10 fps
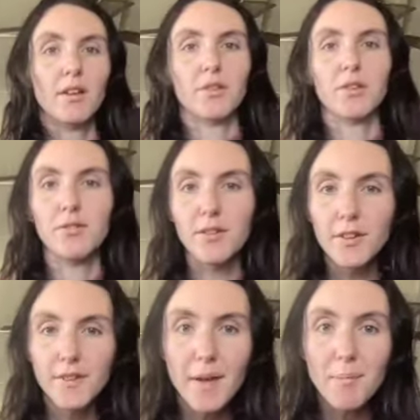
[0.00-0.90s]
The first
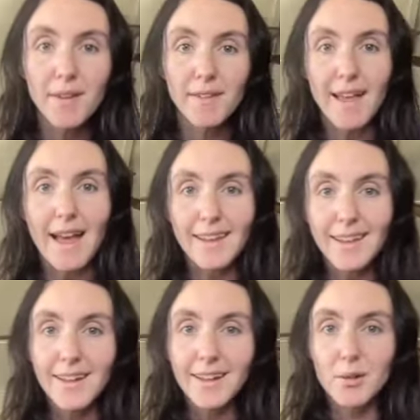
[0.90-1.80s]
step is that
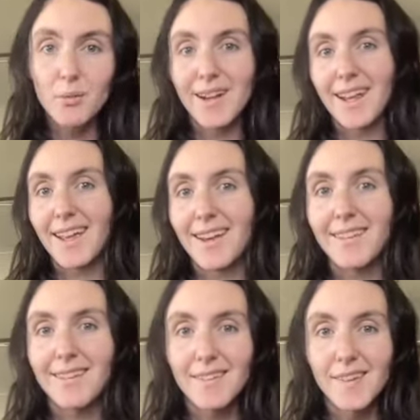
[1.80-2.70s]
heating to 180.
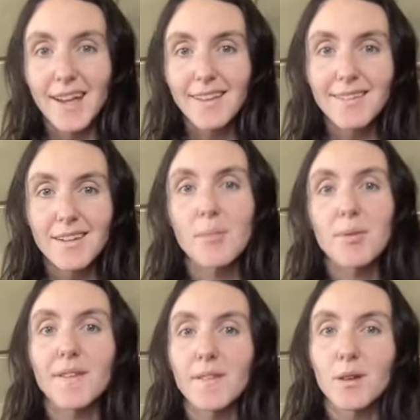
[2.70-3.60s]
The second step
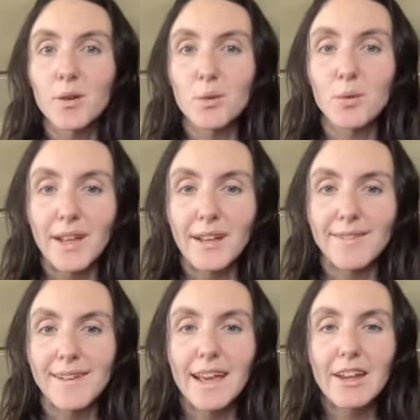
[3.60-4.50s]
is the cooling
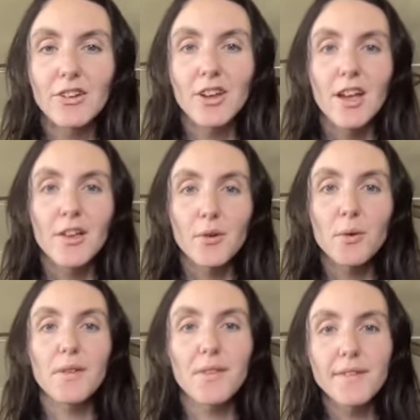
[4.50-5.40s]
stage.
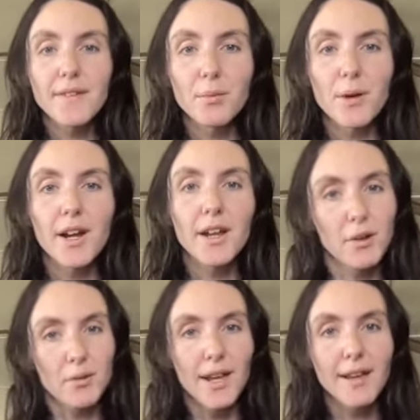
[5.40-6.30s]
So this is where
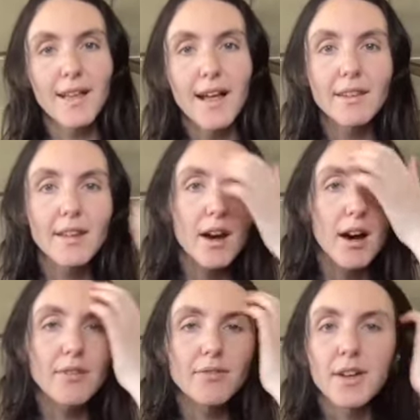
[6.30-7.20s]
you take that lid
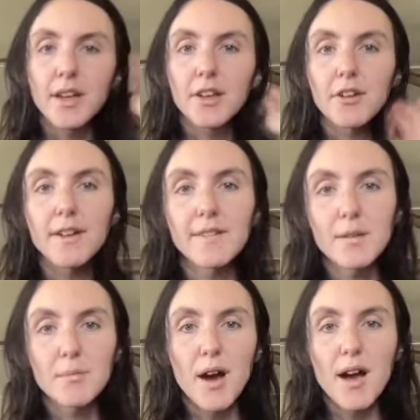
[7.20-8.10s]
off your
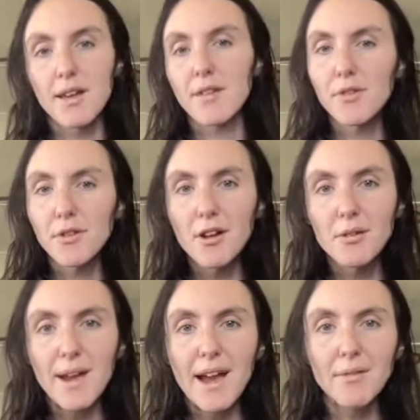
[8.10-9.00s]
Instant Pot. If you're not
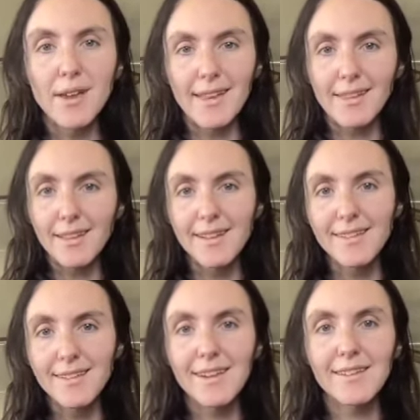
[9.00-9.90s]
around and the lid
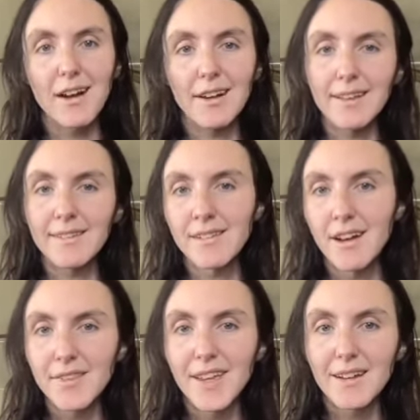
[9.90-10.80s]
stays on, it's
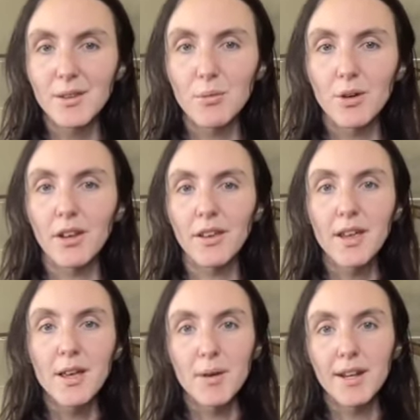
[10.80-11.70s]
not the end of the world,
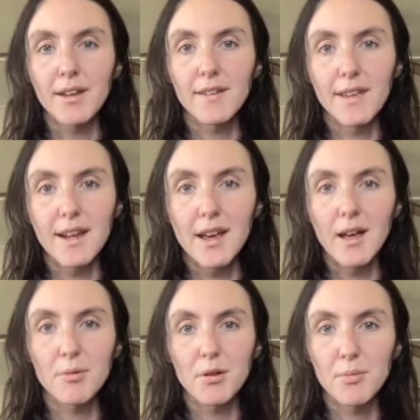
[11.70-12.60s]
but it is going to
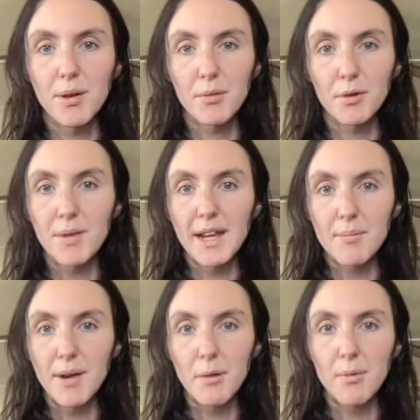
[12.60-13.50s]
help you to be able to make a
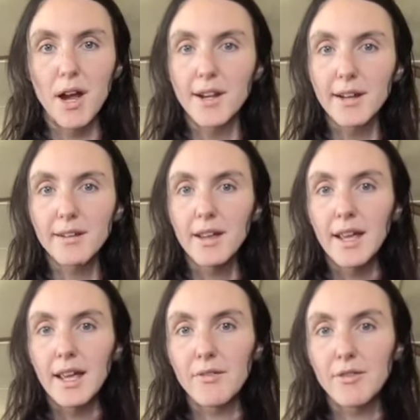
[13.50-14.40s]
better product
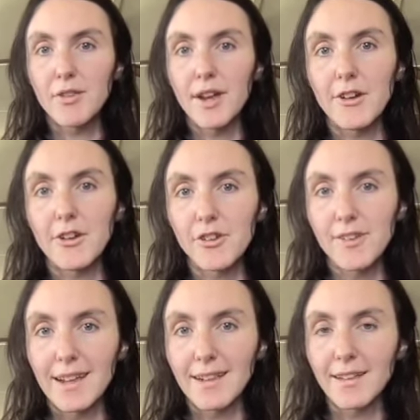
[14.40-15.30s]
if you're there to just
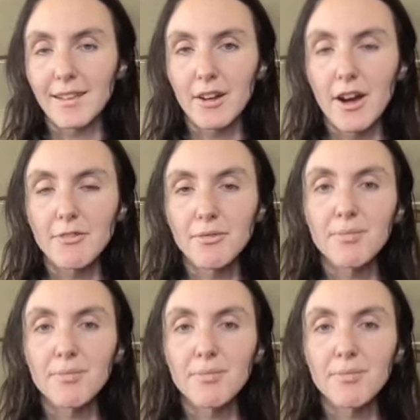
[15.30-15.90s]
take the lid off.